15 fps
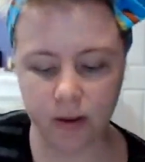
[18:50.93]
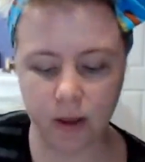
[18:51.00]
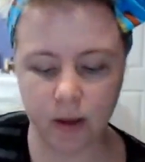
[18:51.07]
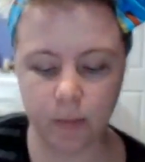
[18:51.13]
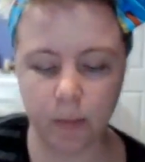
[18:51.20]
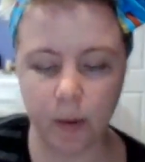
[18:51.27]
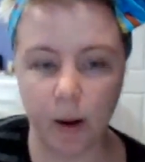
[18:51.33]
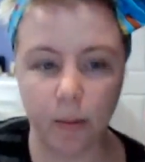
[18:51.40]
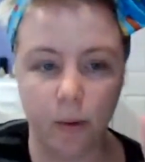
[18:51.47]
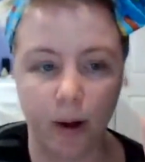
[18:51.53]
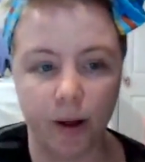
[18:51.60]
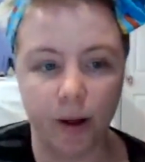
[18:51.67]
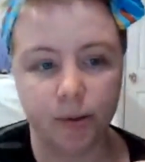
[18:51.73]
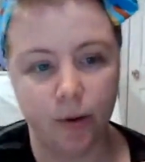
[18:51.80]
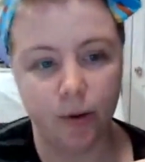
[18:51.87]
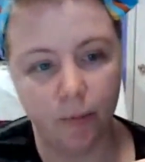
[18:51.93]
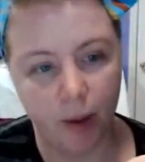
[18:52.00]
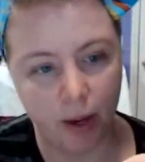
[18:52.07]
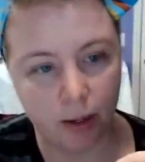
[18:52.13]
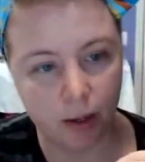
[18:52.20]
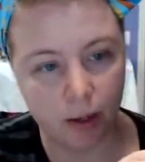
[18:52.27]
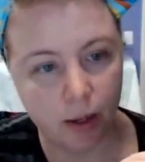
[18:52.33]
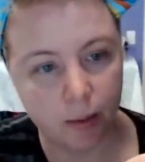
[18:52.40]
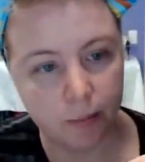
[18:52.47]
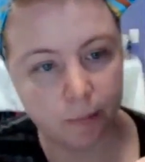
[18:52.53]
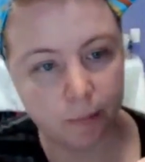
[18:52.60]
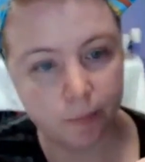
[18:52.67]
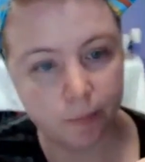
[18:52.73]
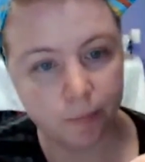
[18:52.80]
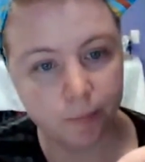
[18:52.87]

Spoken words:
I feel like Bob Ross would have painted it.